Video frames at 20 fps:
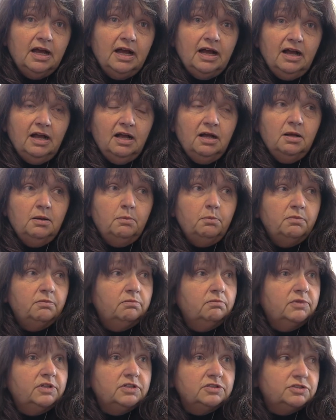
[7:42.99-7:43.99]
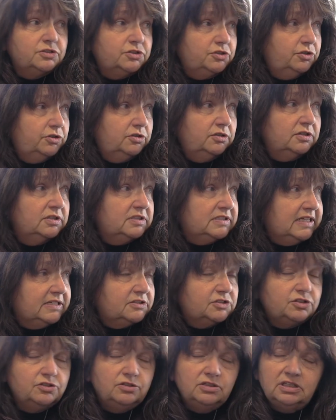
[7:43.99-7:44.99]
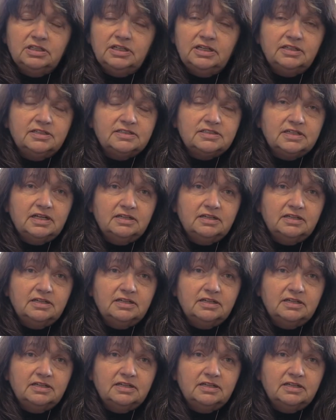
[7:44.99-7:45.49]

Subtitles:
The students, our student leaders,